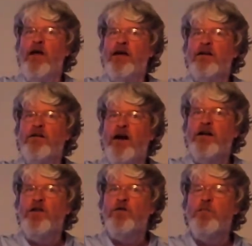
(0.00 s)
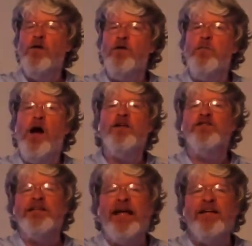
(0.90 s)
light, 93 million
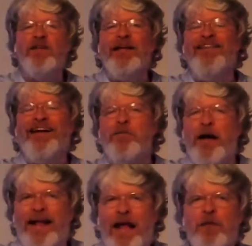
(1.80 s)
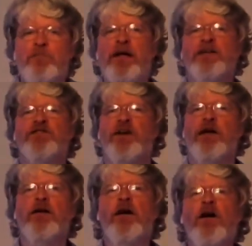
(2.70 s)
miles, it takes that light about eight minutes
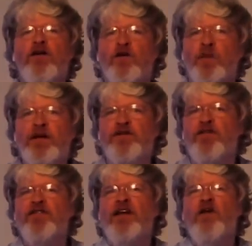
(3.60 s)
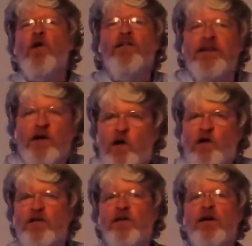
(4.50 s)
then to reach us here on the earth.